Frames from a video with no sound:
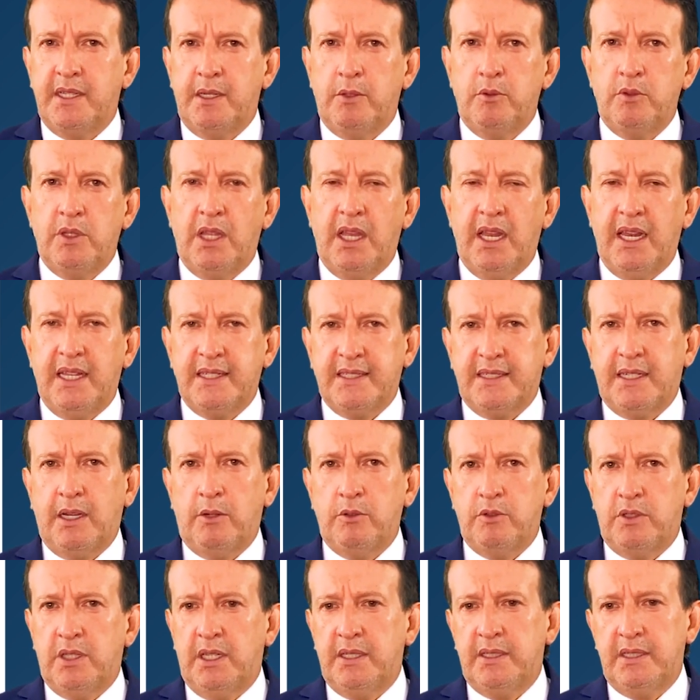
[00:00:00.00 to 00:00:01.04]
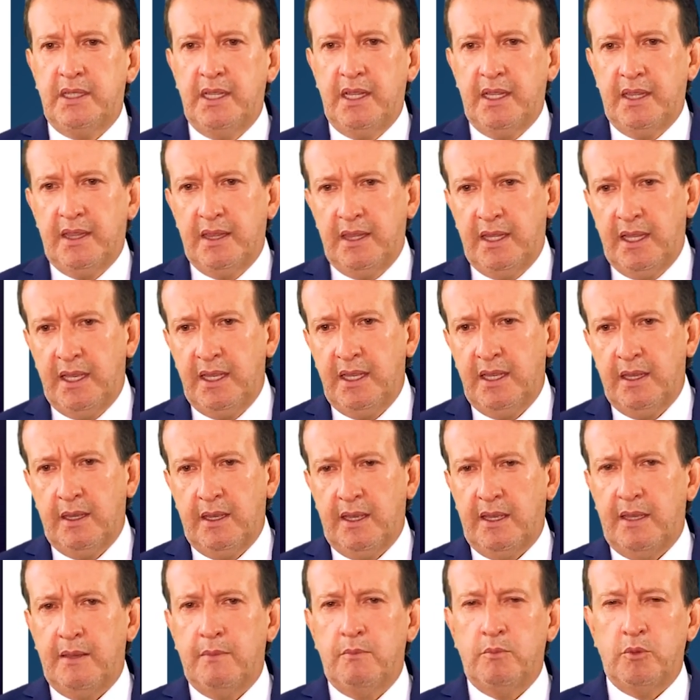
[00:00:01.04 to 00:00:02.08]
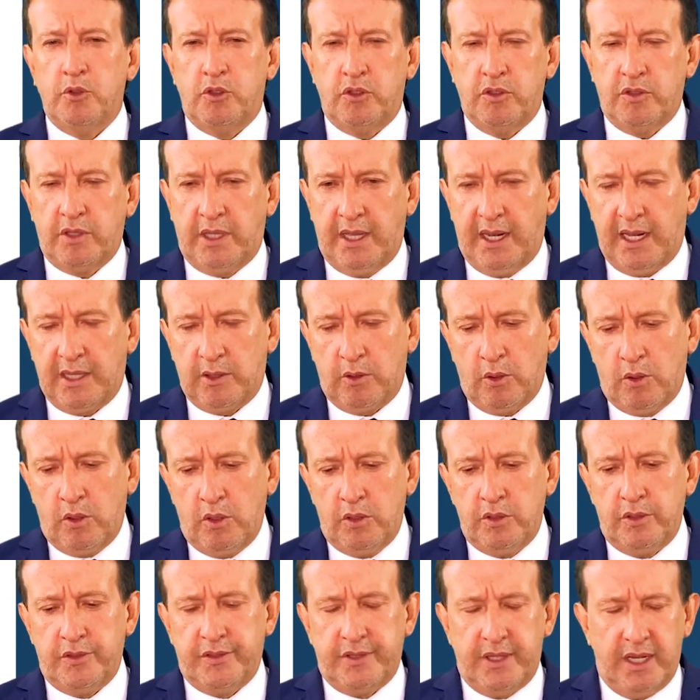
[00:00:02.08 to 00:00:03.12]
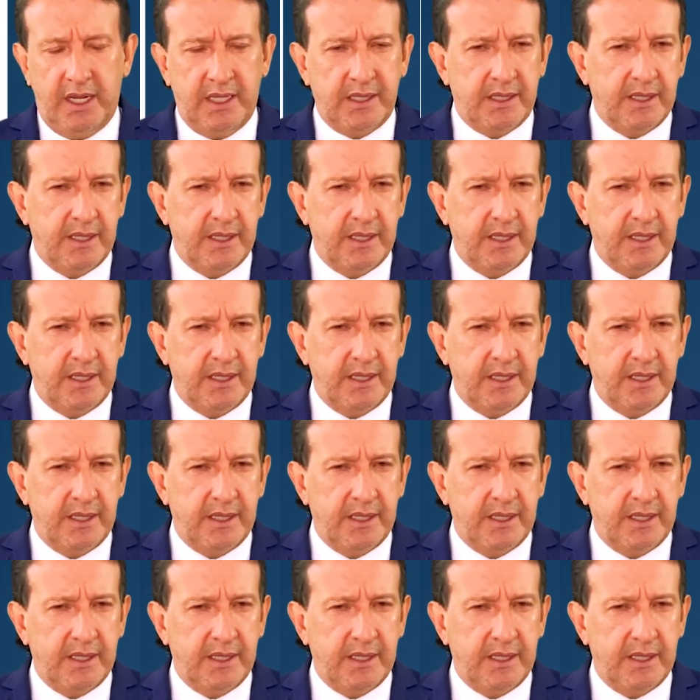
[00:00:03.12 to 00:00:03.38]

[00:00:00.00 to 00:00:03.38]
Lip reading: And due to the contact lenses being so tight that it generated this